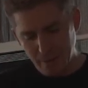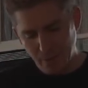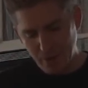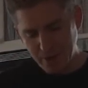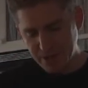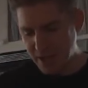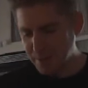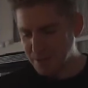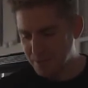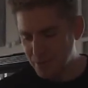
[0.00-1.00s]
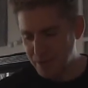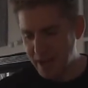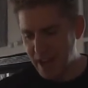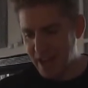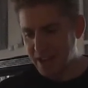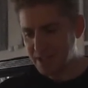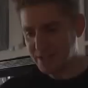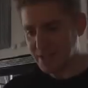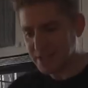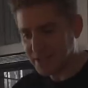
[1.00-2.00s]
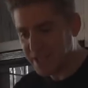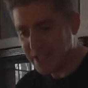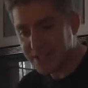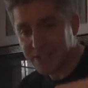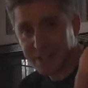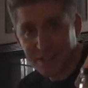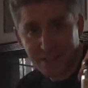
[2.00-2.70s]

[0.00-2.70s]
1 tablespoon anise seeds,